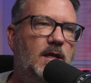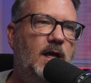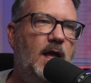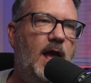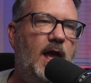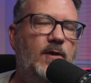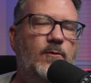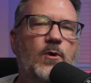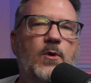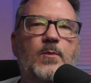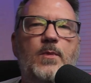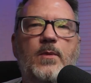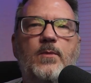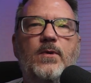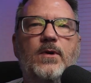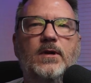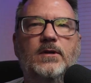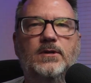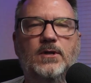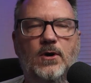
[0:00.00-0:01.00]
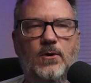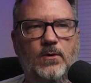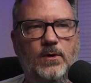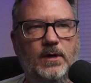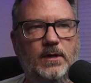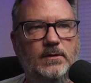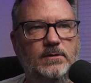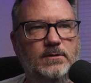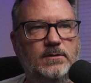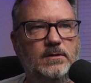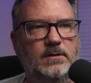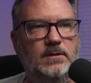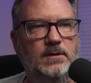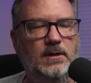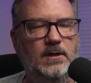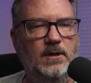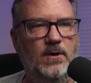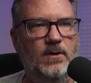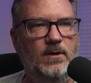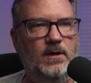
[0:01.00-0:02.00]
And remembering tokens,
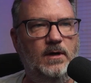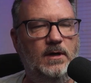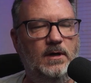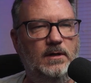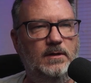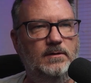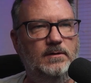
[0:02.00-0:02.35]
you know, uh,